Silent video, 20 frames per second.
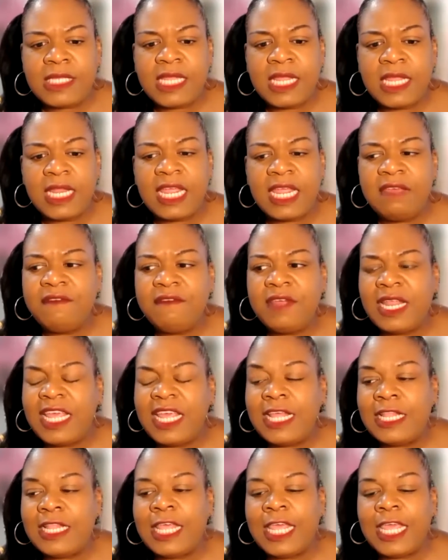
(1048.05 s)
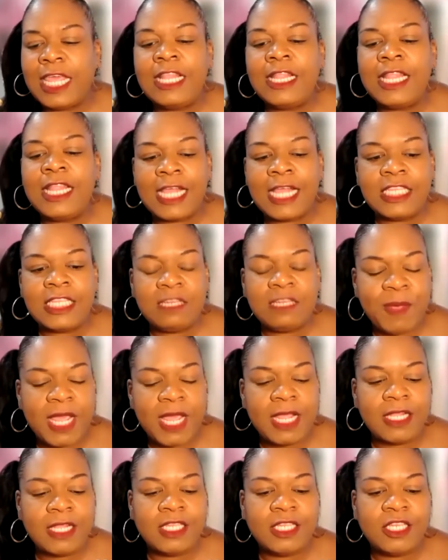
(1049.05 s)
And even in in that
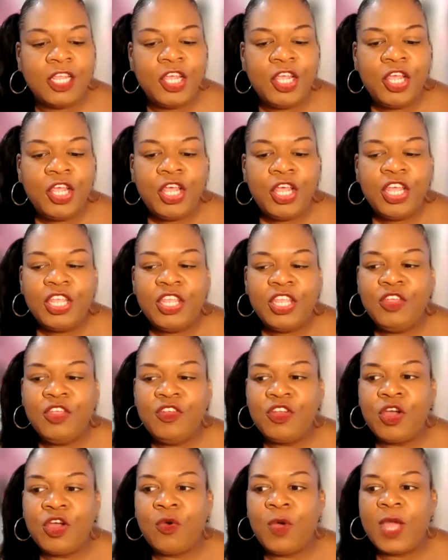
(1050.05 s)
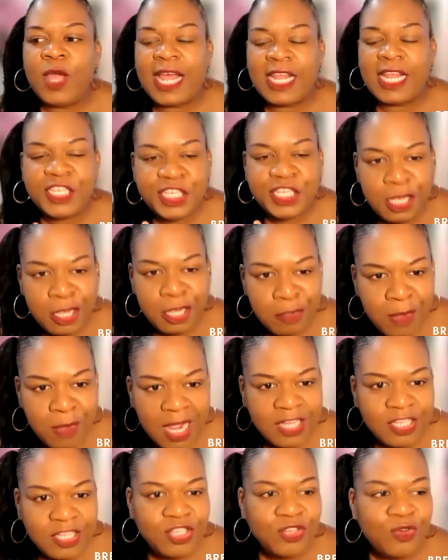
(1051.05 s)
space, you know, and I share
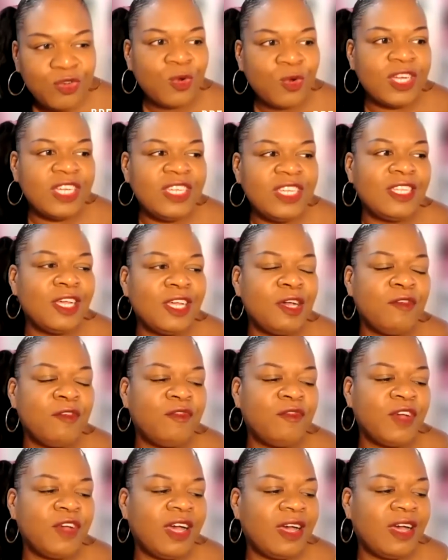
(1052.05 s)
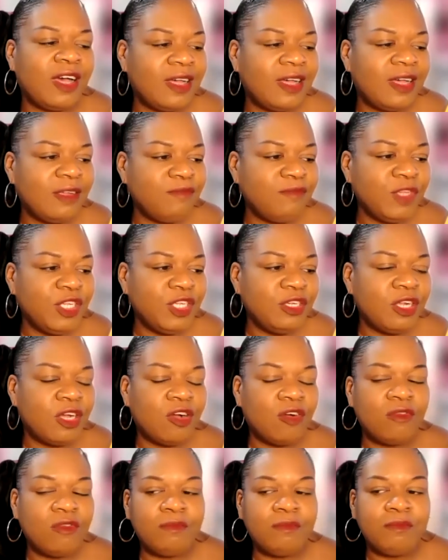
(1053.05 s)
my stories of, uh, you
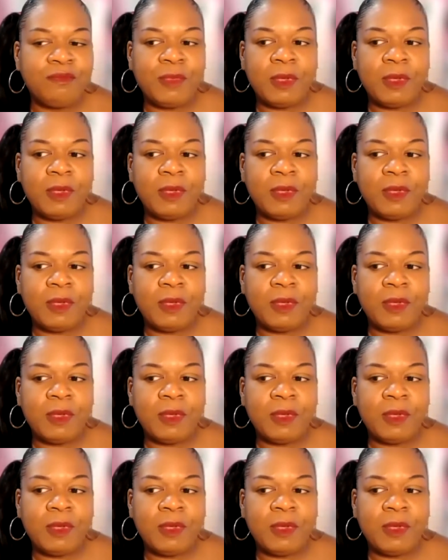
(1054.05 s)
know,